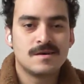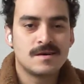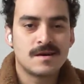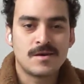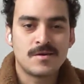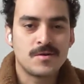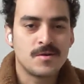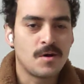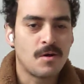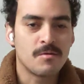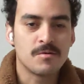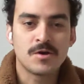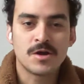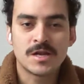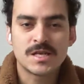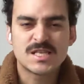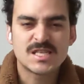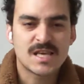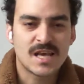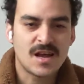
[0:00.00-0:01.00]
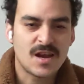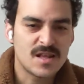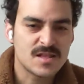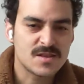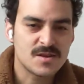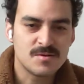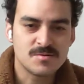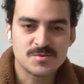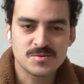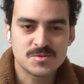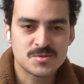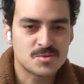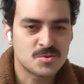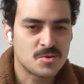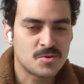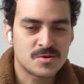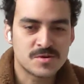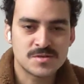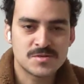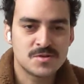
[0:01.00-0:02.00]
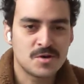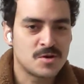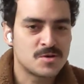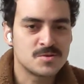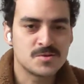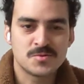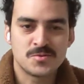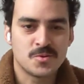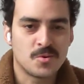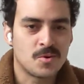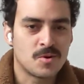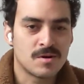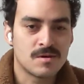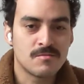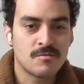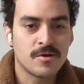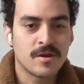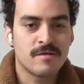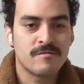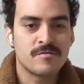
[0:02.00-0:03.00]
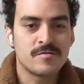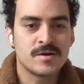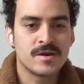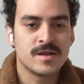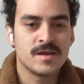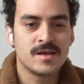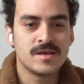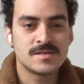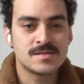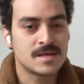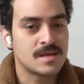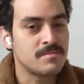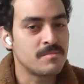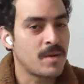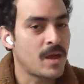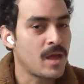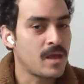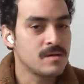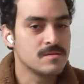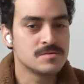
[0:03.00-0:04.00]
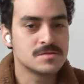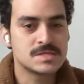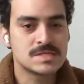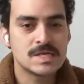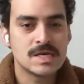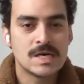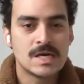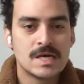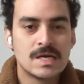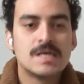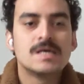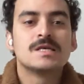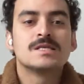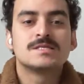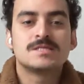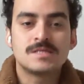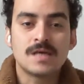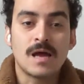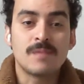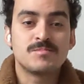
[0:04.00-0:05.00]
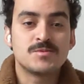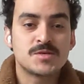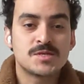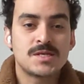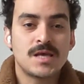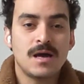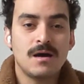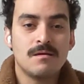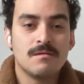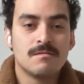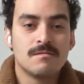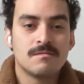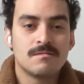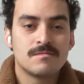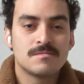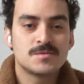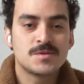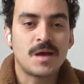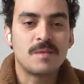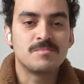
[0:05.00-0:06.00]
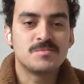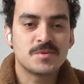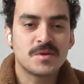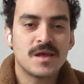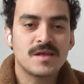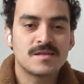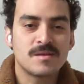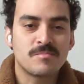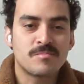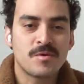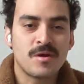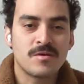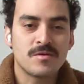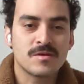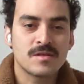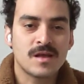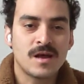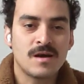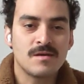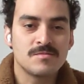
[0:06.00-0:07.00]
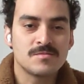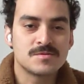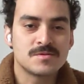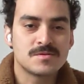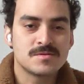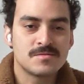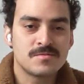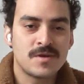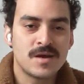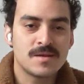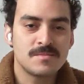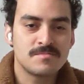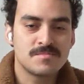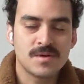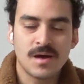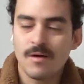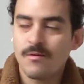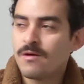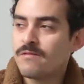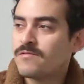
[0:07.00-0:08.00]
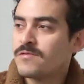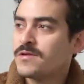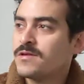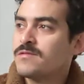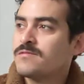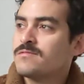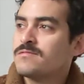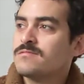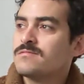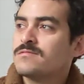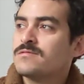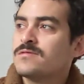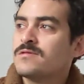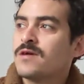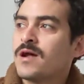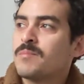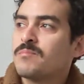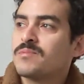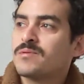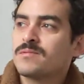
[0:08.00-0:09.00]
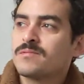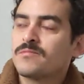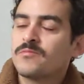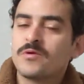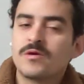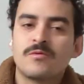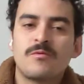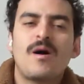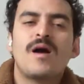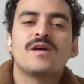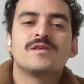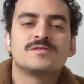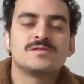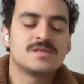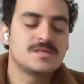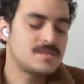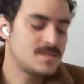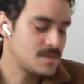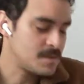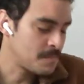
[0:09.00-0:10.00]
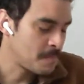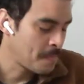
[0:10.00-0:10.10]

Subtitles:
I don't know, we're going to sell it, go to stores, door to door, whatever it is, send mails. Time to sell, time to get the product out, right? However your app requires it.